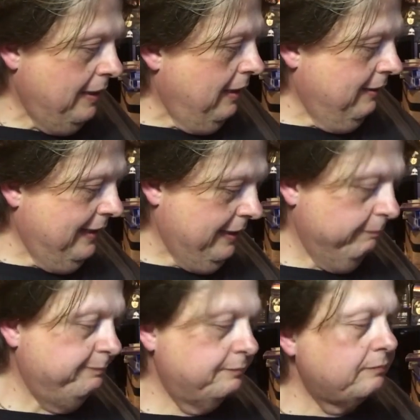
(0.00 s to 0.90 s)
Okay,
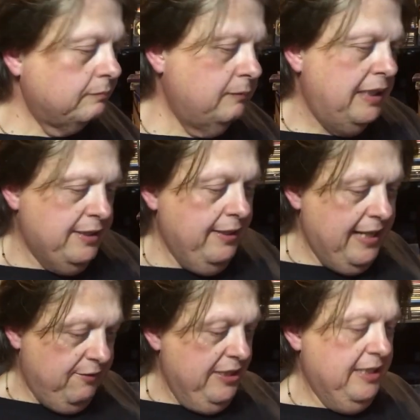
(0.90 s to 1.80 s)
so
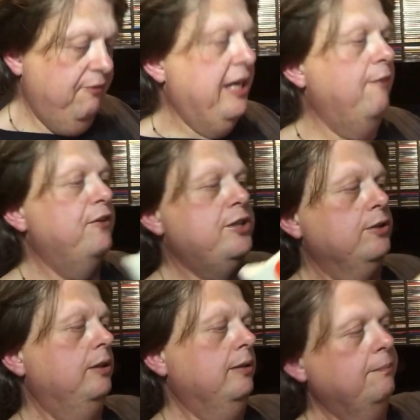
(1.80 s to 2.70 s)
yes, this is the
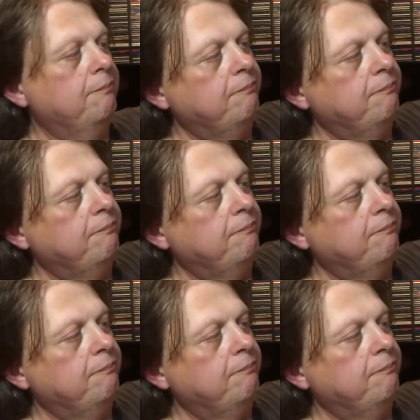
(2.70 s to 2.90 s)
official